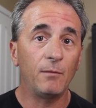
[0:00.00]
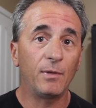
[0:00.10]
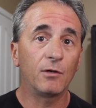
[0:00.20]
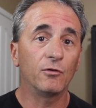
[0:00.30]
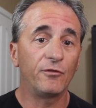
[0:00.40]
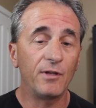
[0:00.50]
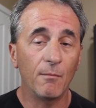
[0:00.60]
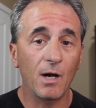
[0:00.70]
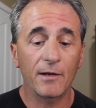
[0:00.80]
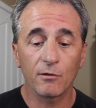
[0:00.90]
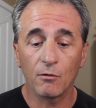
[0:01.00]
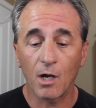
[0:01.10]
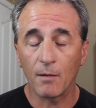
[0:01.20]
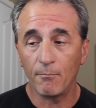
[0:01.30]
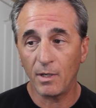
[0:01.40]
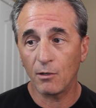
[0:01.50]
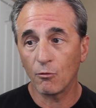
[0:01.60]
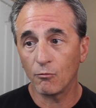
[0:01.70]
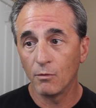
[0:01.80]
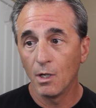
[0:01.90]
because the Amato,
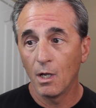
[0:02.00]
mio